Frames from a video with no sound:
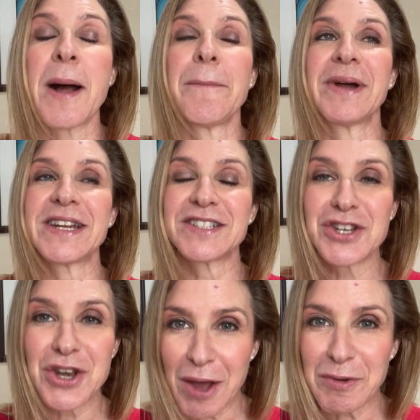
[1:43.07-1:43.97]
but it's
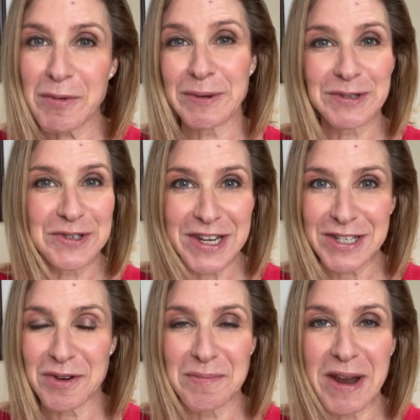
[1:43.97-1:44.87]
not what we were trained to
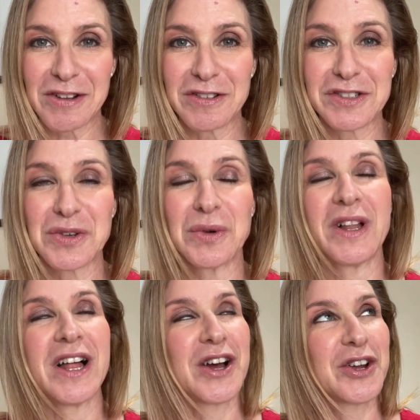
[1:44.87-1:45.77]
do in medical
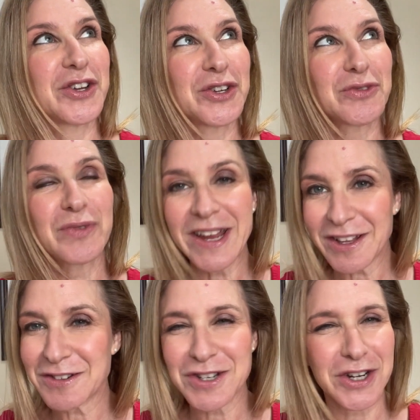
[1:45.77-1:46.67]
school. Your
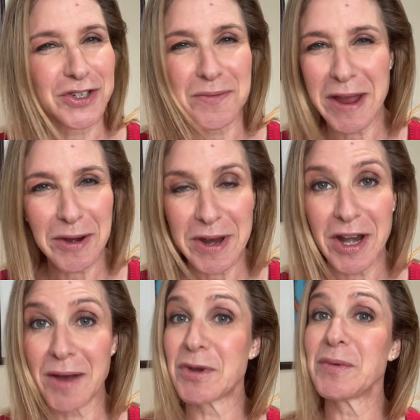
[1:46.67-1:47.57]
regular doctor may or may
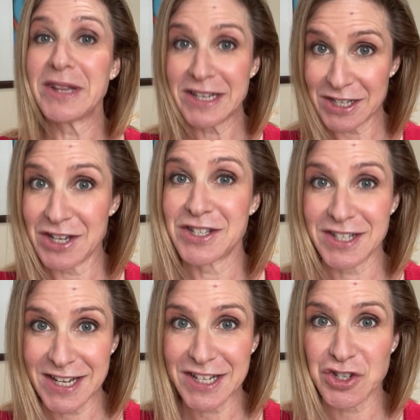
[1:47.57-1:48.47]
not be willing
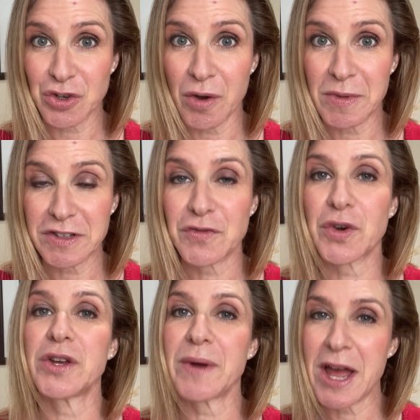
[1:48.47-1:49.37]
to test your hormones
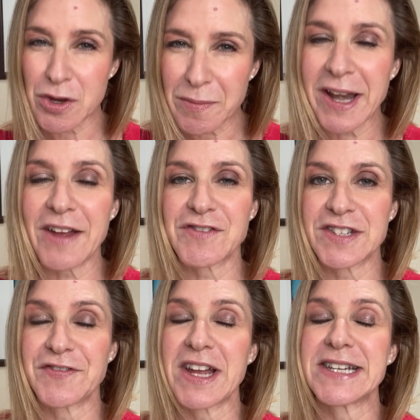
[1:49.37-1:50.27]
for you, and you might have to
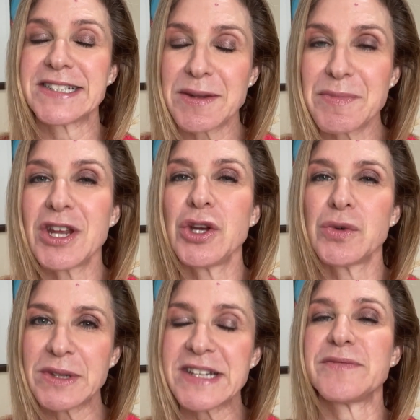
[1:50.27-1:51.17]
find somebody who
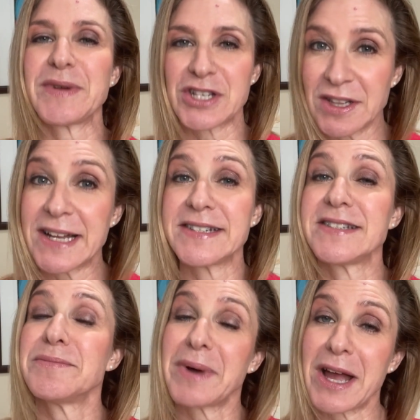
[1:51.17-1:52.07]
really
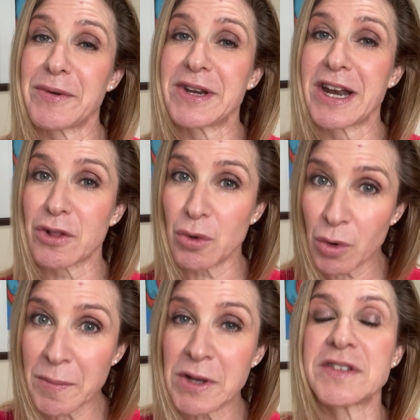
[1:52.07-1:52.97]
specializes in bioidentical
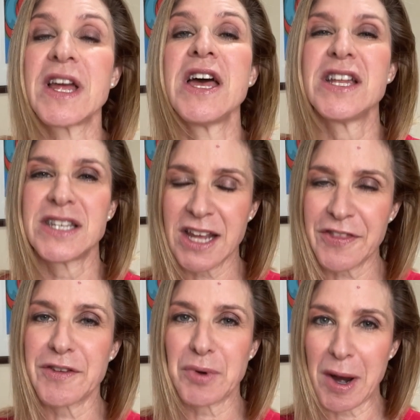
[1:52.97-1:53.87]
hormones to
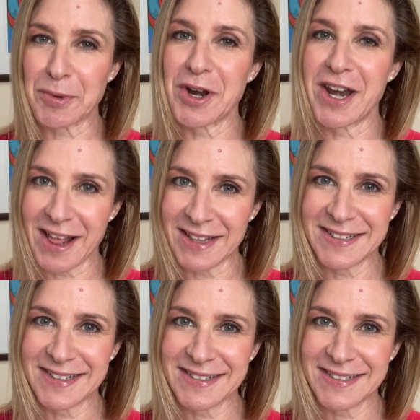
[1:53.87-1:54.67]
get the proper analysis.